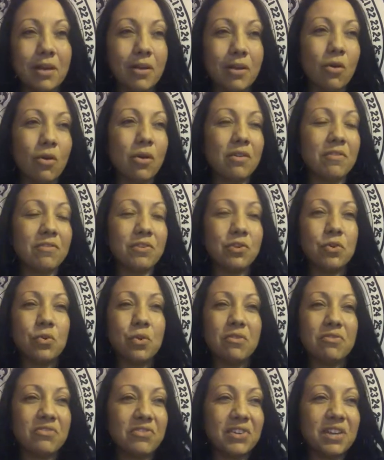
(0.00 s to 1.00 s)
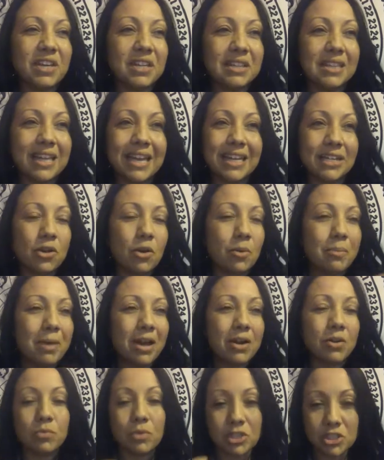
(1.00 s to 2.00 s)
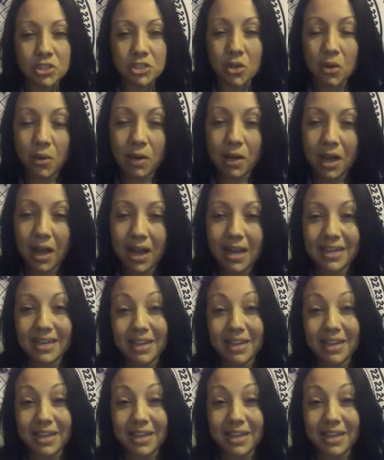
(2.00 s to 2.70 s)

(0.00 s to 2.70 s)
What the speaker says: or if you are feel like no matter what's going on,